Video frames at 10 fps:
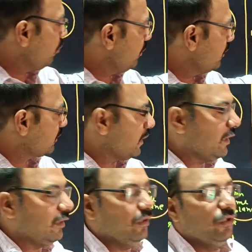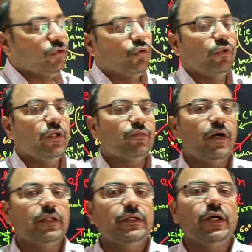by using scale, so this
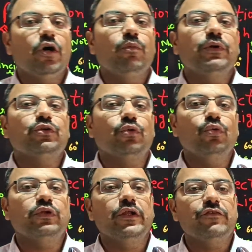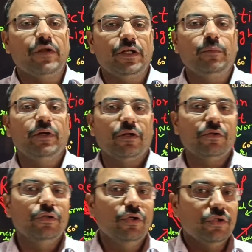path is how much? 2-3
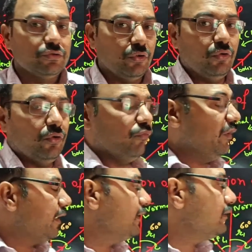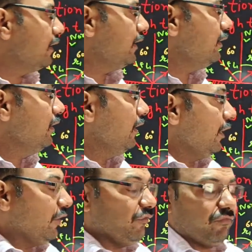centimeter. So we can say
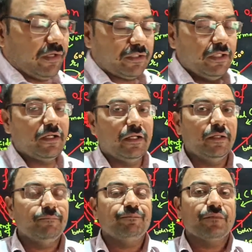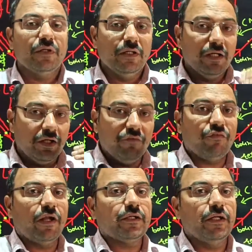refracted ray
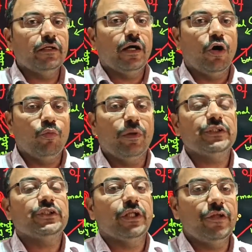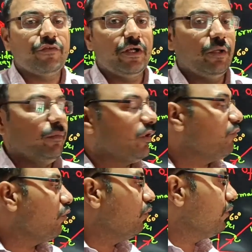refracted how much? 3 centimeter
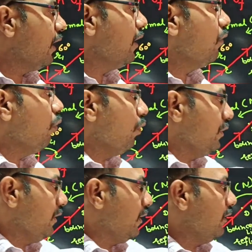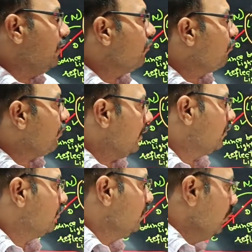from the original
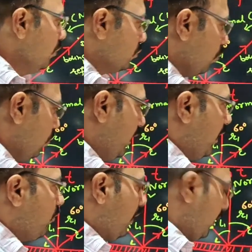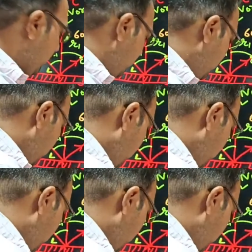path. So here one